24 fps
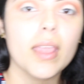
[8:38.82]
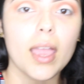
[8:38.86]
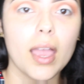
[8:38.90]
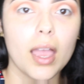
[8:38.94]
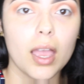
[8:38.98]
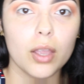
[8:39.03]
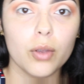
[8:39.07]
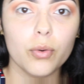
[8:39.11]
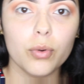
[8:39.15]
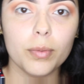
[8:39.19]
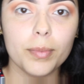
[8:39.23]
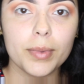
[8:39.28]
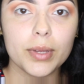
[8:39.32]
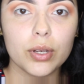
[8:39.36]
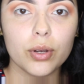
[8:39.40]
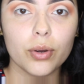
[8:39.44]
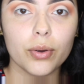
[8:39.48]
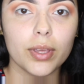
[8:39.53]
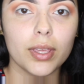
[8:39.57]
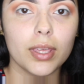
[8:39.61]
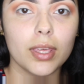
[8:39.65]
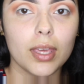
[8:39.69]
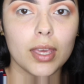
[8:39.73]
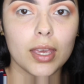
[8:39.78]
I will be
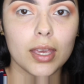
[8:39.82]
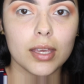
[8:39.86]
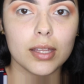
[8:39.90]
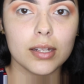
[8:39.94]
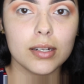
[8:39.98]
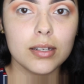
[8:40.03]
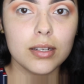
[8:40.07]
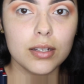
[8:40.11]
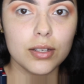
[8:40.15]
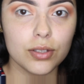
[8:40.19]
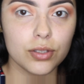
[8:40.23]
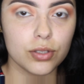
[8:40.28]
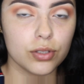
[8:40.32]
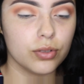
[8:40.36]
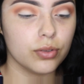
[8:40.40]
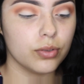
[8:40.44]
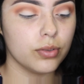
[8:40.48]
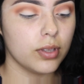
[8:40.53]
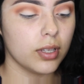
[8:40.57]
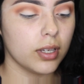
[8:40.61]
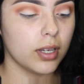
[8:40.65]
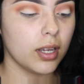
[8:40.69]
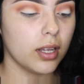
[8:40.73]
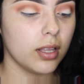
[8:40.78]
going in to
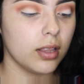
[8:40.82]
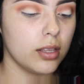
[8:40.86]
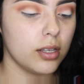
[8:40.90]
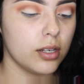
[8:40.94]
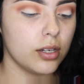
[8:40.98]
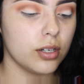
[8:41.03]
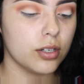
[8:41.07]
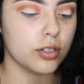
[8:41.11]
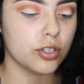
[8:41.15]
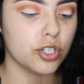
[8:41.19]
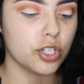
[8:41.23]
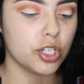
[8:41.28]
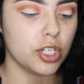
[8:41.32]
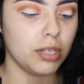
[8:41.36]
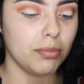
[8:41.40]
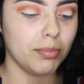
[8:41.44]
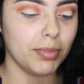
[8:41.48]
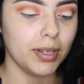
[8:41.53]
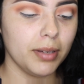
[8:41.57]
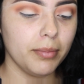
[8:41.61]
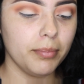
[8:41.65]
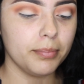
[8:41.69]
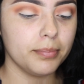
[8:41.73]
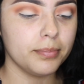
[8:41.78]
the color
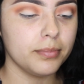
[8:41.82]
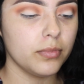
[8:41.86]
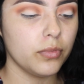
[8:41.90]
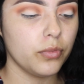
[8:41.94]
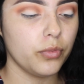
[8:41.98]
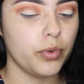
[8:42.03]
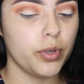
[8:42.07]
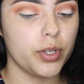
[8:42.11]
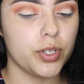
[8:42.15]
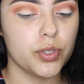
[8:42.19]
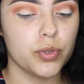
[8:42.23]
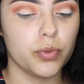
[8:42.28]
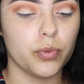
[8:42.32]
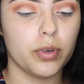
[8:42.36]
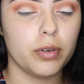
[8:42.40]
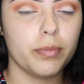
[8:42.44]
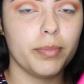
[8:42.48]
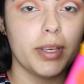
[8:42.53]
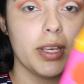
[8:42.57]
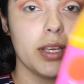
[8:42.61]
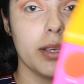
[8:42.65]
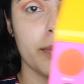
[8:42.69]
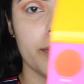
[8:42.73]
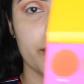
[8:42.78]
Sheba, which would be